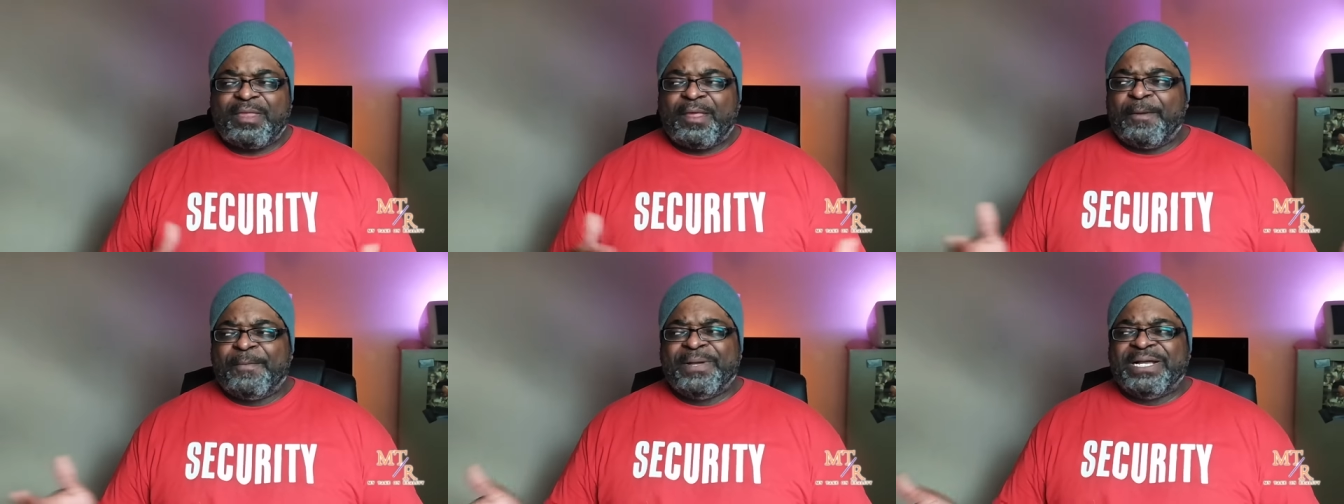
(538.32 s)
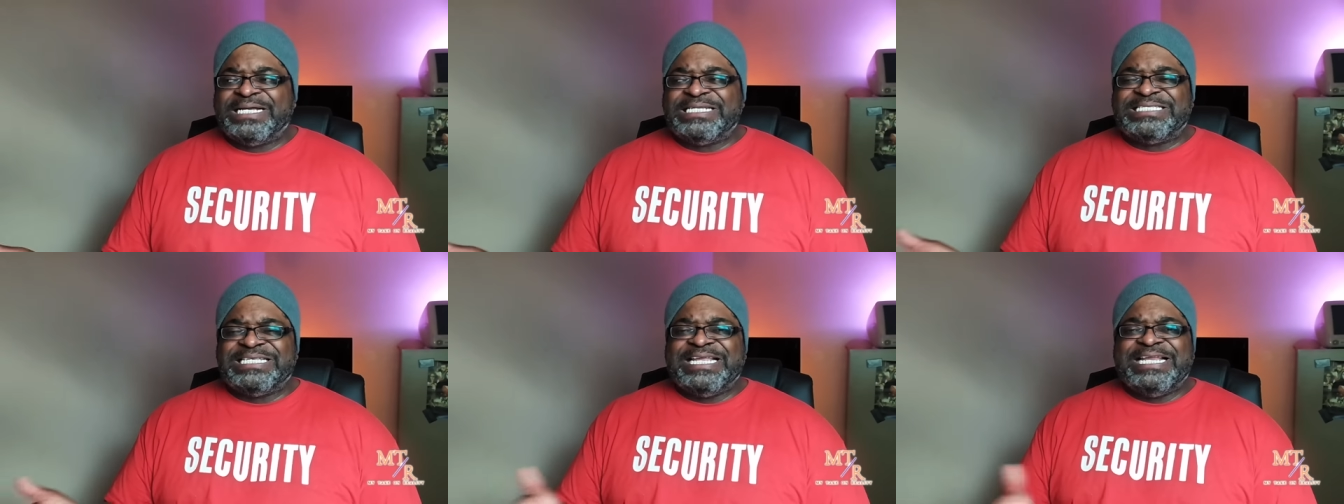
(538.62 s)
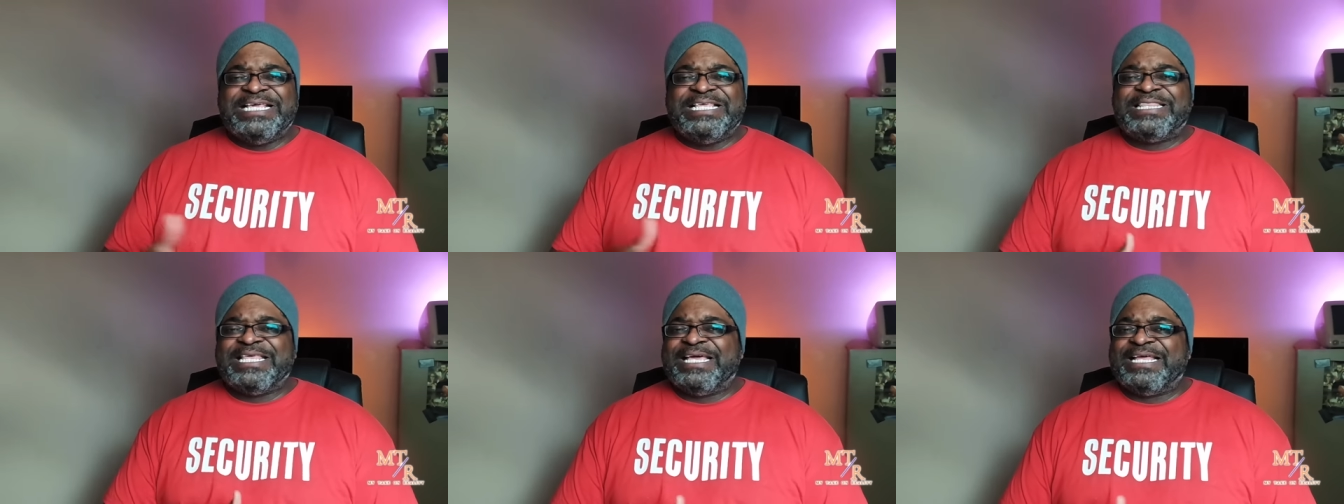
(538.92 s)
Because
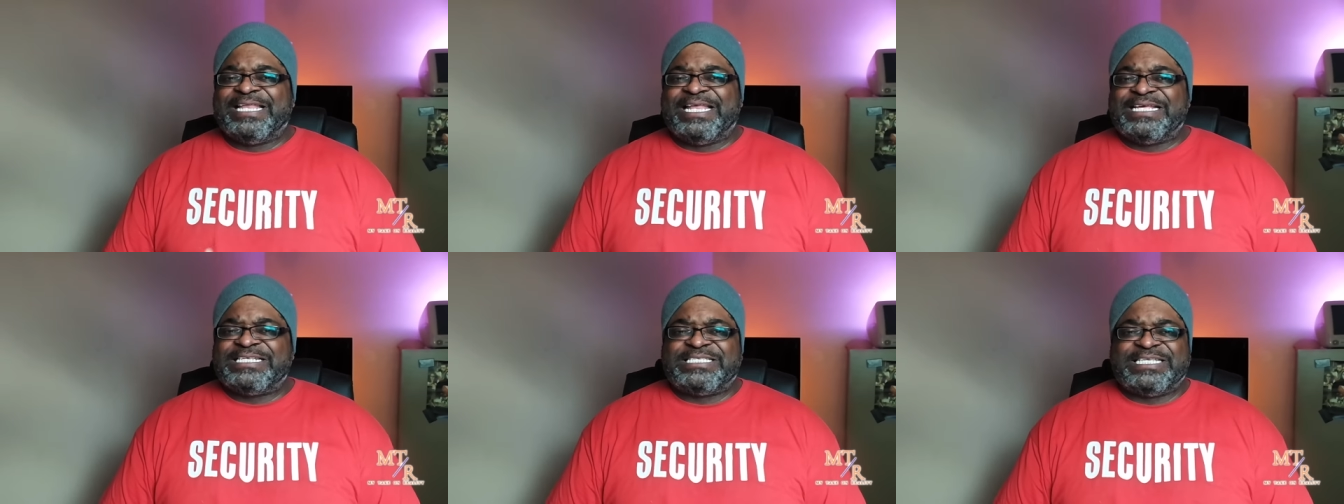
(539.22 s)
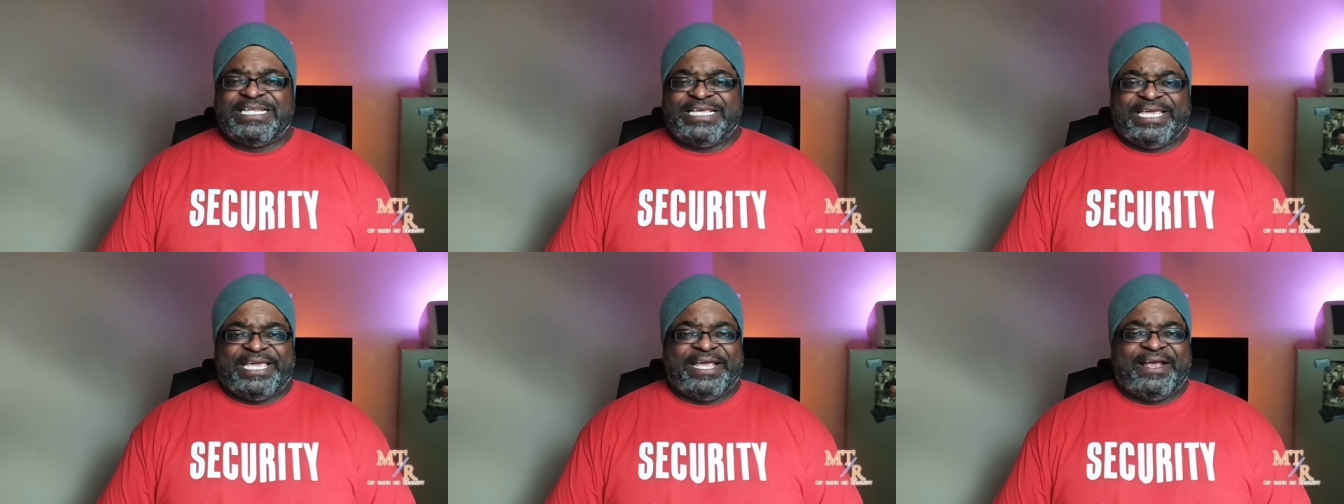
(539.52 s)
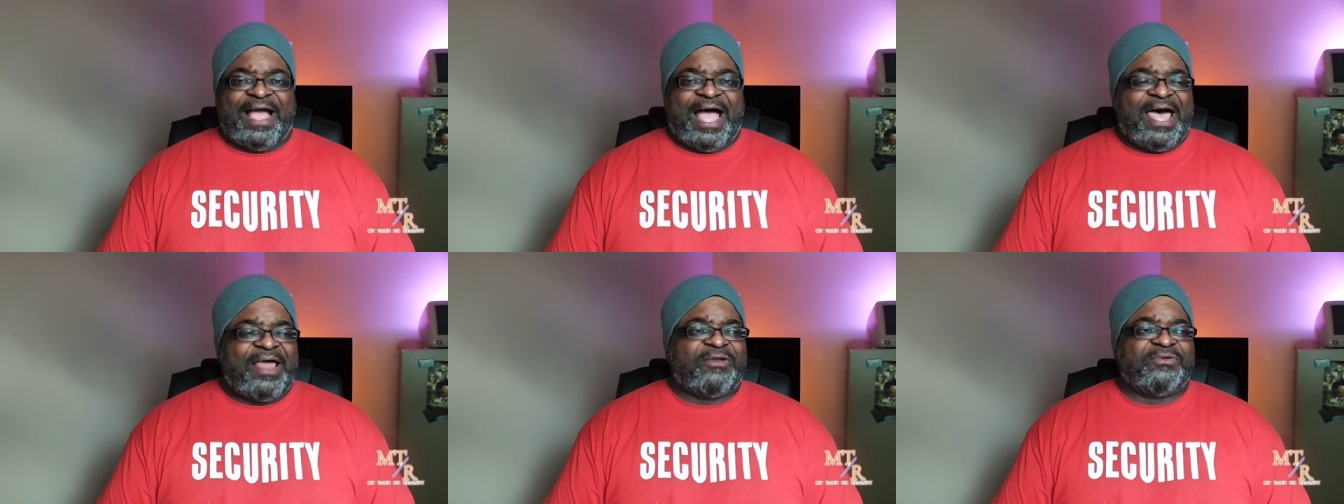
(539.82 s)
anything less than a
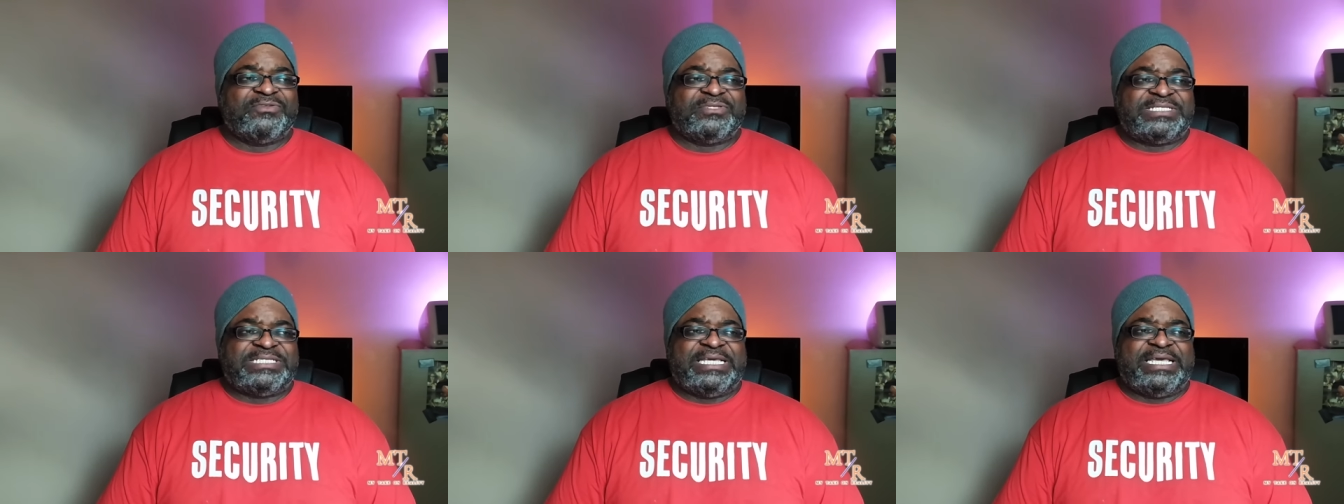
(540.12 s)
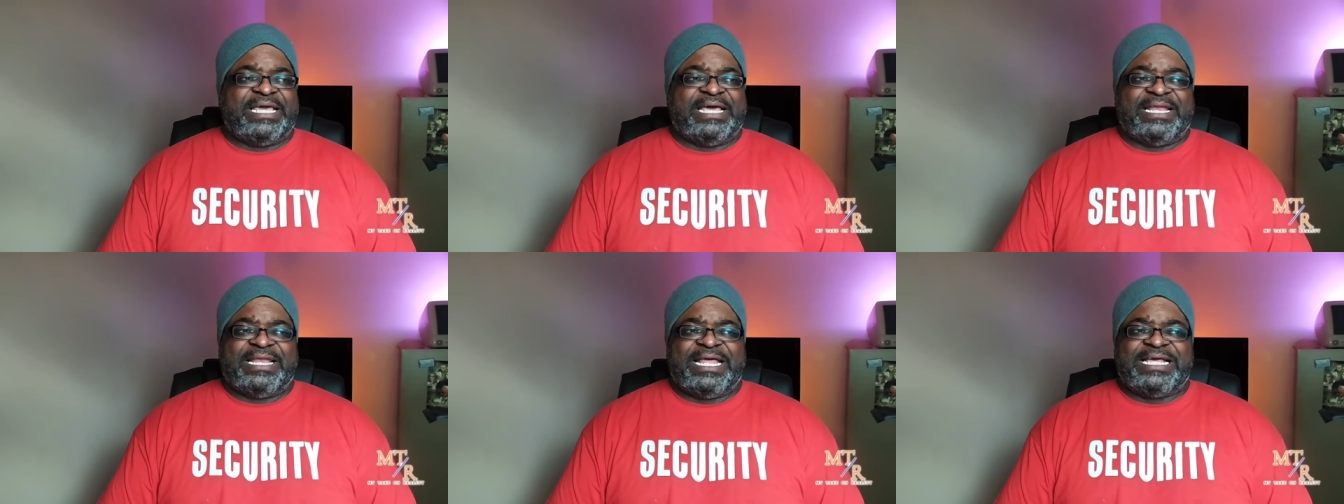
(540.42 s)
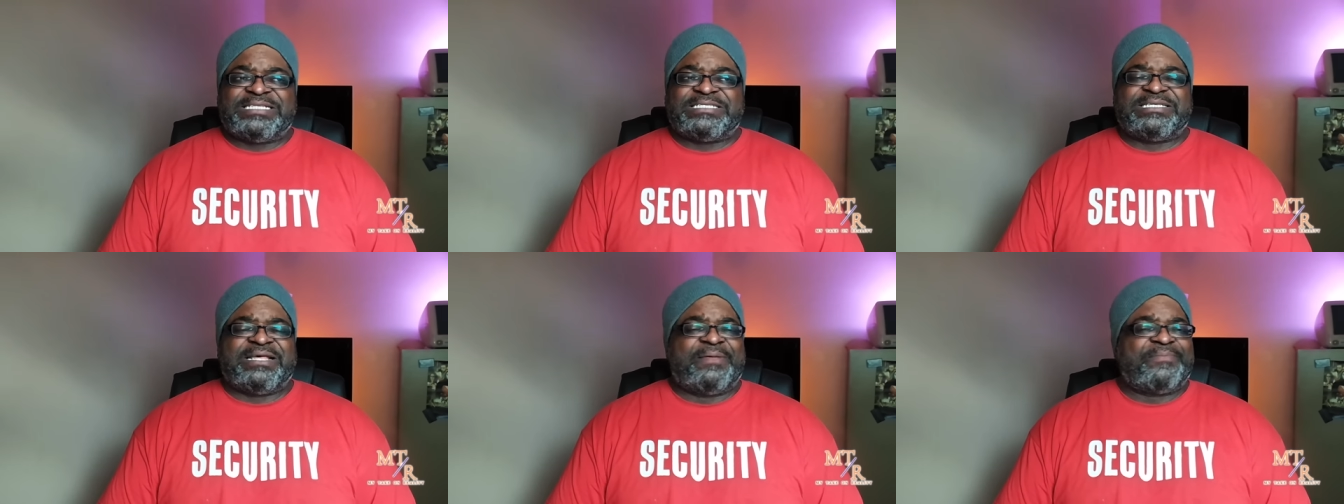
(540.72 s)
year, I don't see,
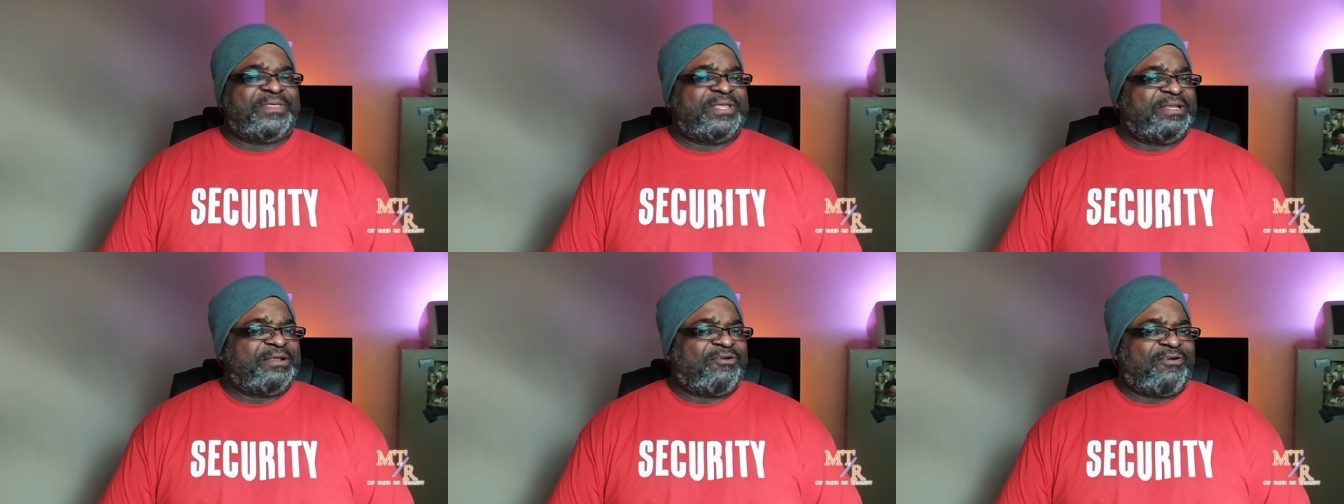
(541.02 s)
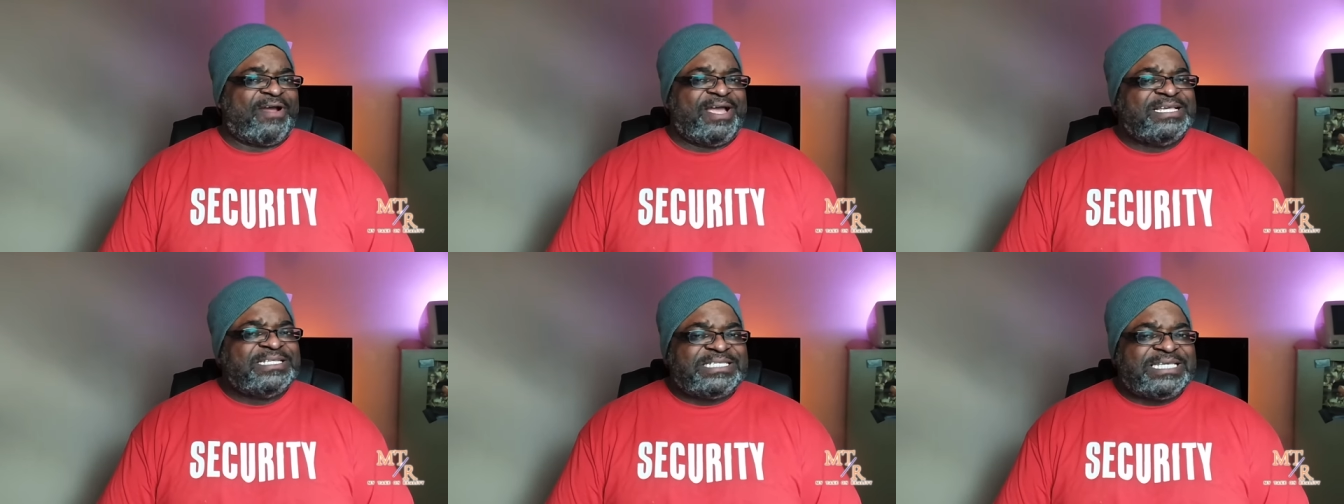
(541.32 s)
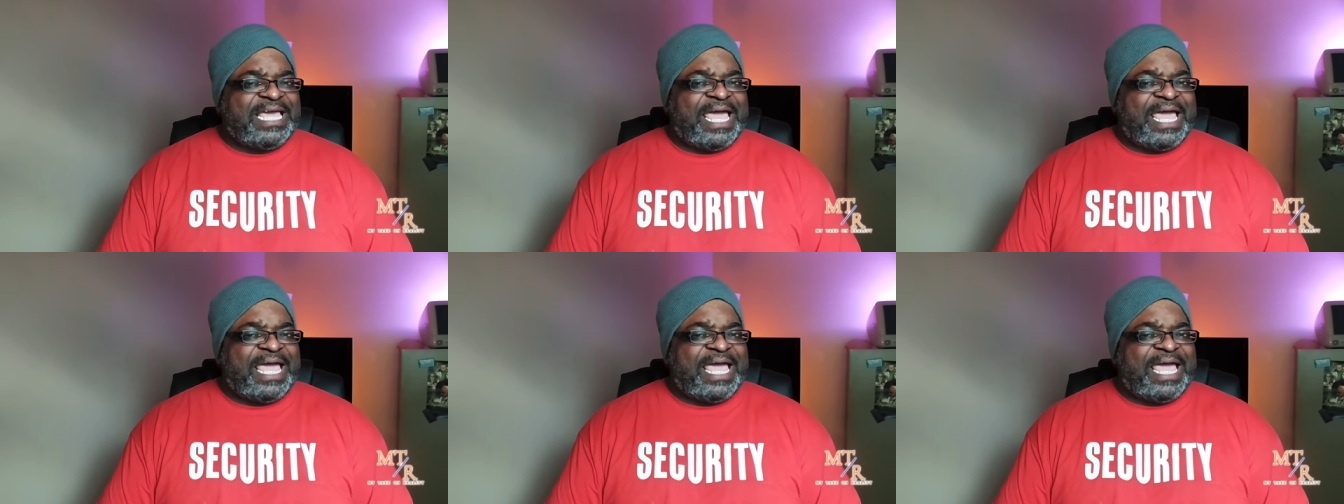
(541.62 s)
unless something crazy